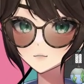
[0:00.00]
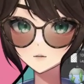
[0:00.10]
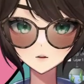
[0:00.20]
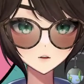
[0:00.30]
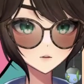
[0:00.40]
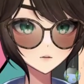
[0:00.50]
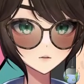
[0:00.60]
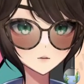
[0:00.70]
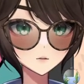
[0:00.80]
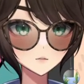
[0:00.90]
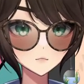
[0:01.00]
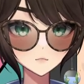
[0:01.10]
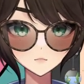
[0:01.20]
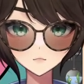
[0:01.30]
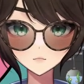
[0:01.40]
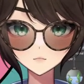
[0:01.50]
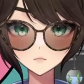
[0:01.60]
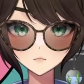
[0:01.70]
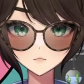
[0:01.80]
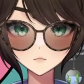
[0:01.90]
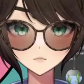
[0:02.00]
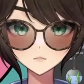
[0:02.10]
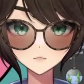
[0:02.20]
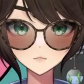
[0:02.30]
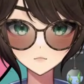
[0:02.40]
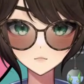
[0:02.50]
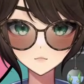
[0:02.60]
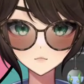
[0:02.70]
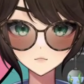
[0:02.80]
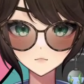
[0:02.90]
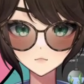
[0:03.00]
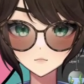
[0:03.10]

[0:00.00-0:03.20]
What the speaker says: Hold on, what does this do on a layer where it's gonna do something?